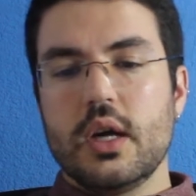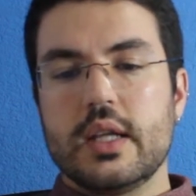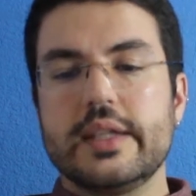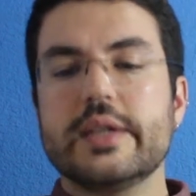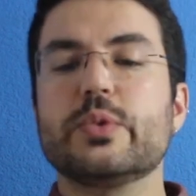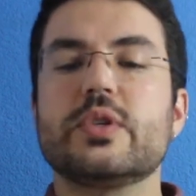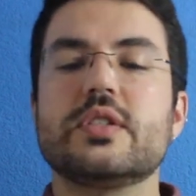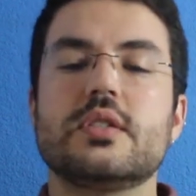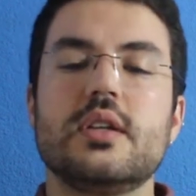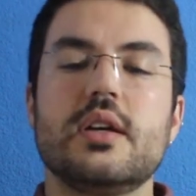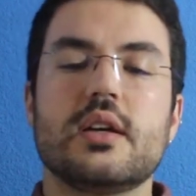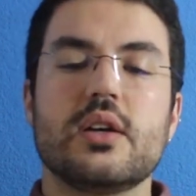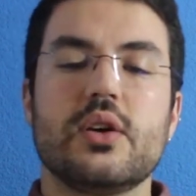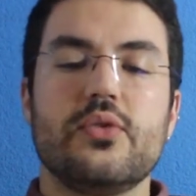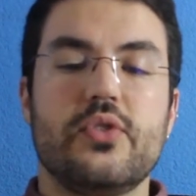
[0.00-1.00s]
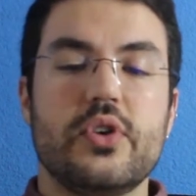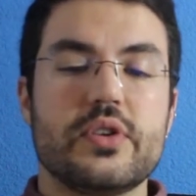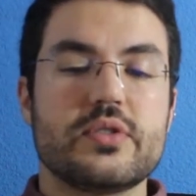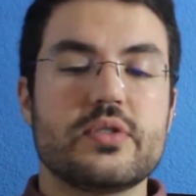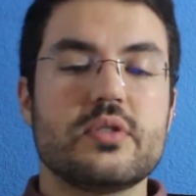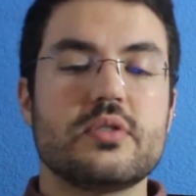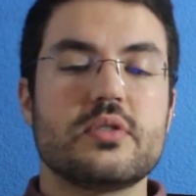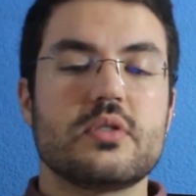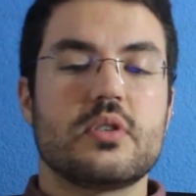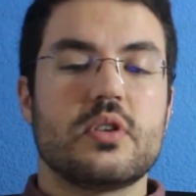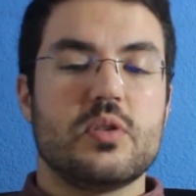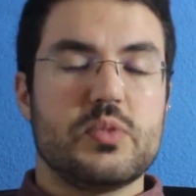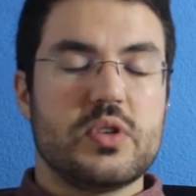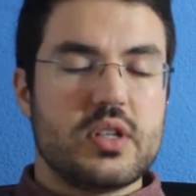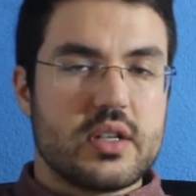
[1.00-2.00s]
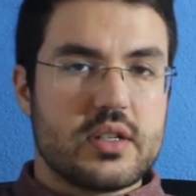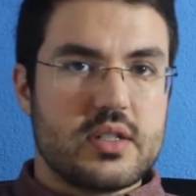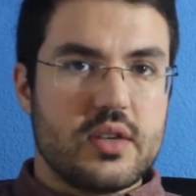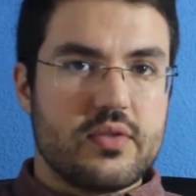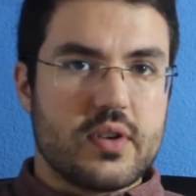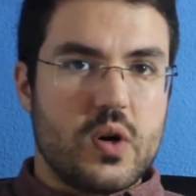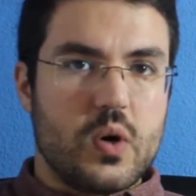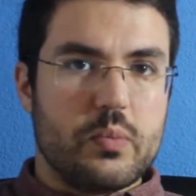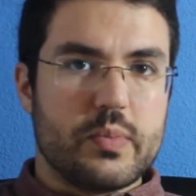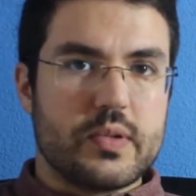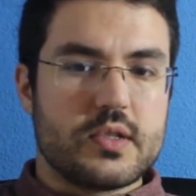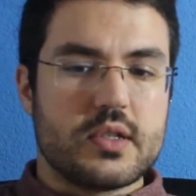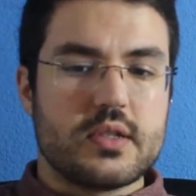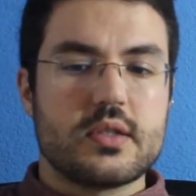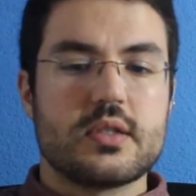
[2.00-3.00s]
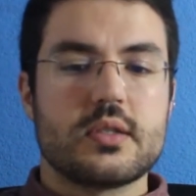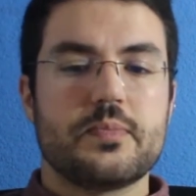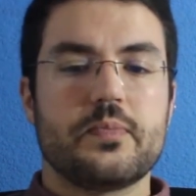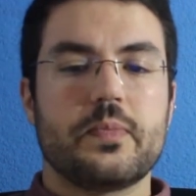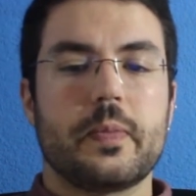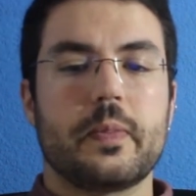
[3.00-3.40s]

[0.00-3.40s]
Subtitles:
Linguistic versus communicative competence.